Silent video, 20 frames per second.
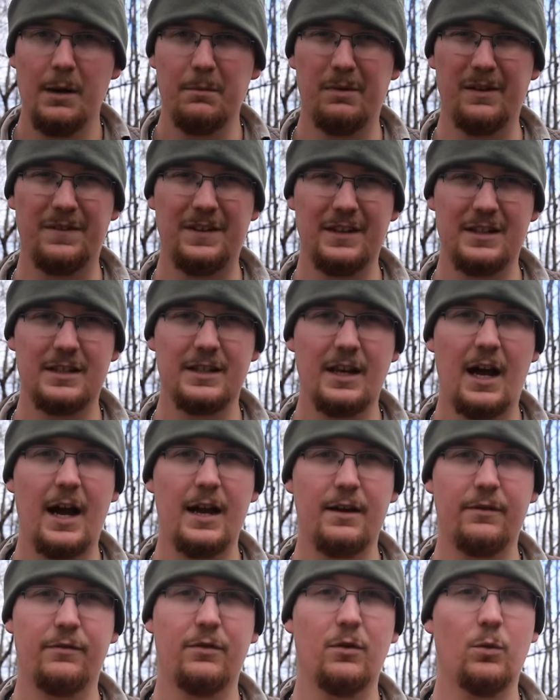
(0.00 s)
But this
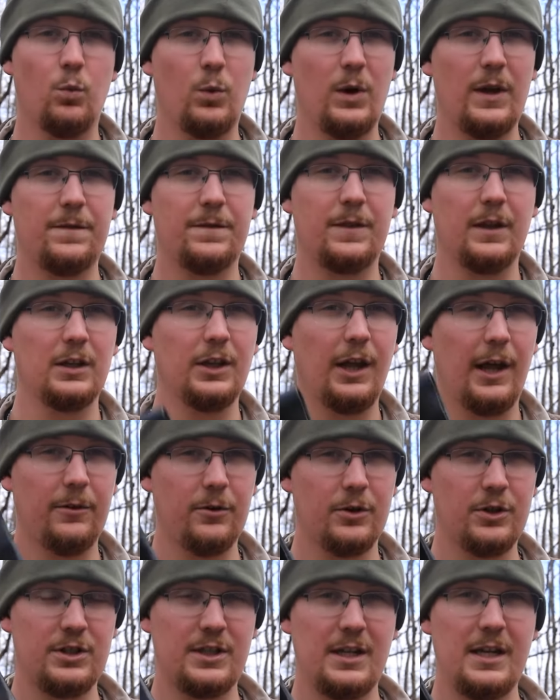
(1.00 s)
knife with the
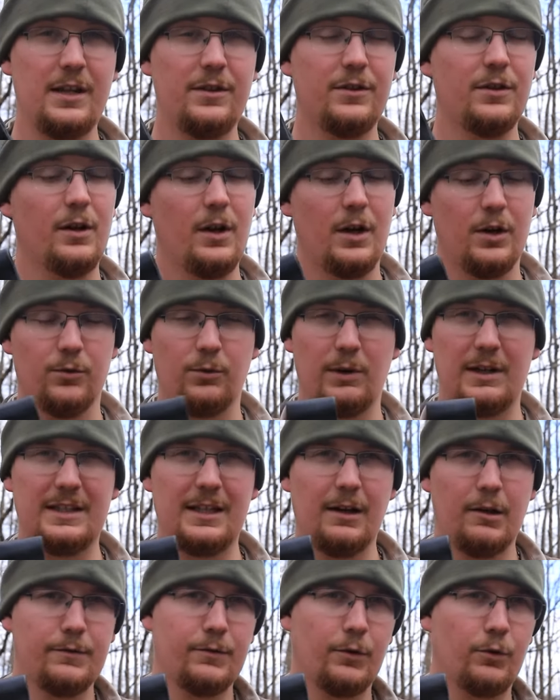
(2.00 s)
leather sheath
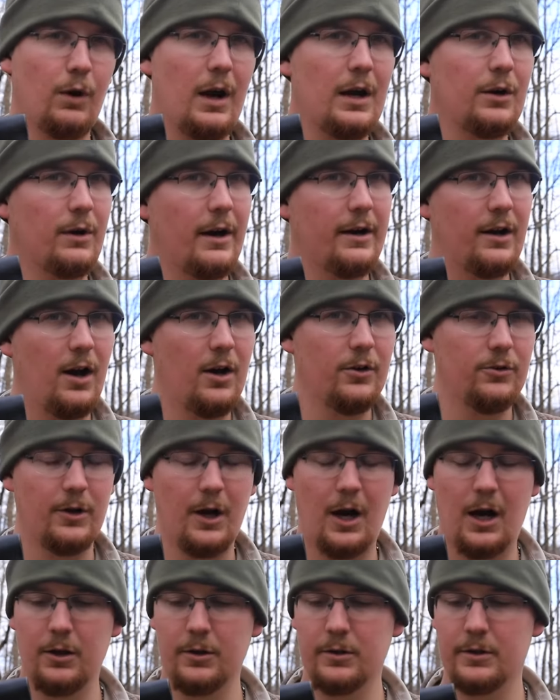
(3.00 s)
retails for right around
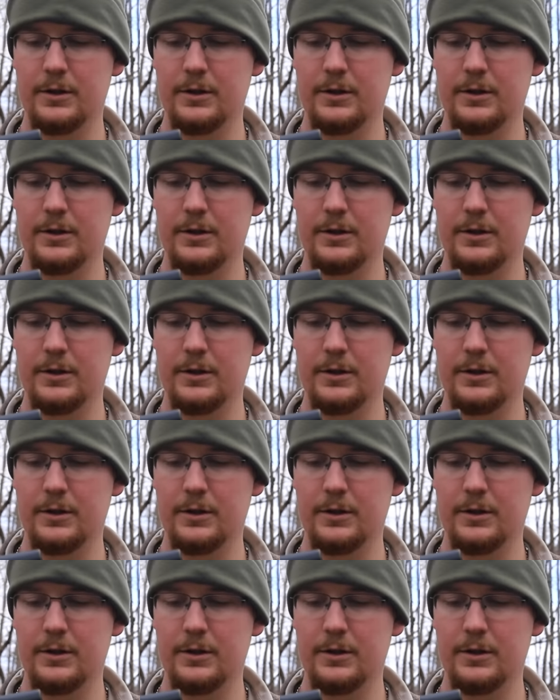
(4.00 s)
$100.